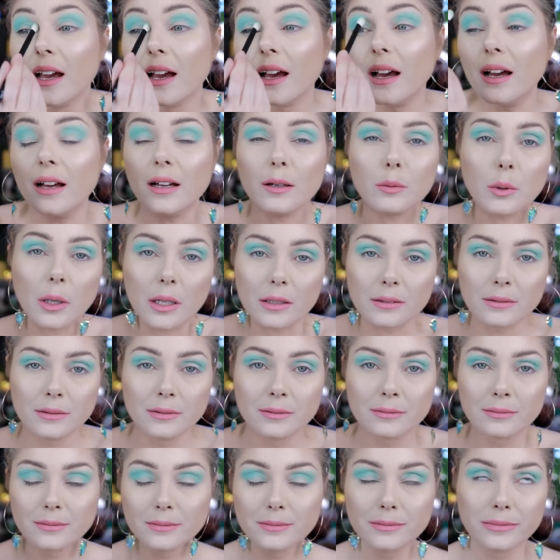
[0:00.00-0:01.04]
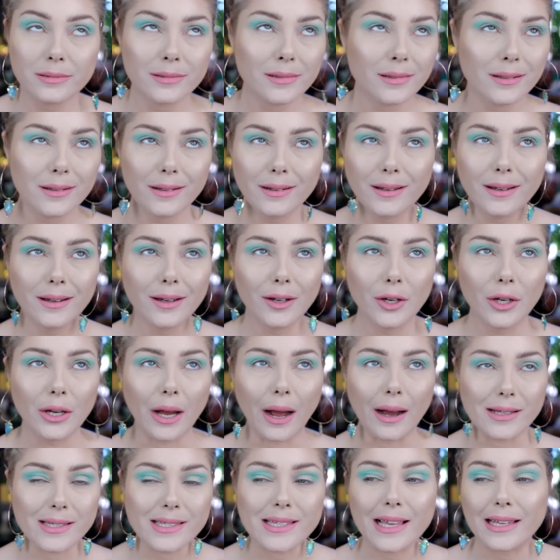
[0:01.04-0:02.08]
Uh, well,
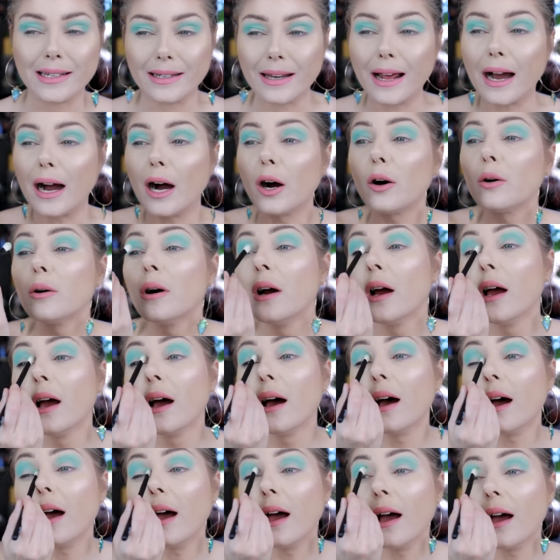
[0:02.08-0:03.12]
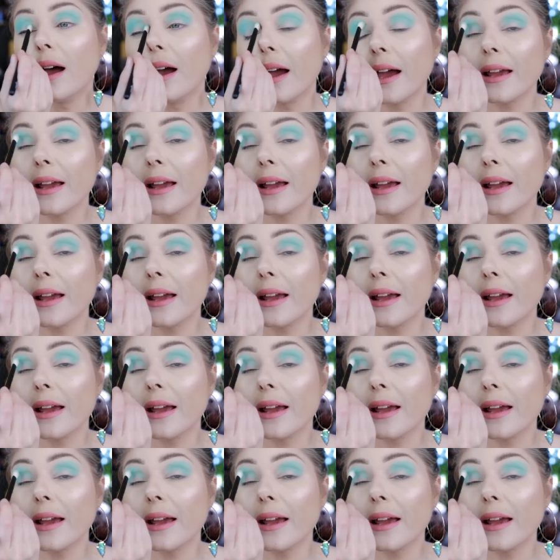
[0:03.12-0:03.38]
I say now, uh,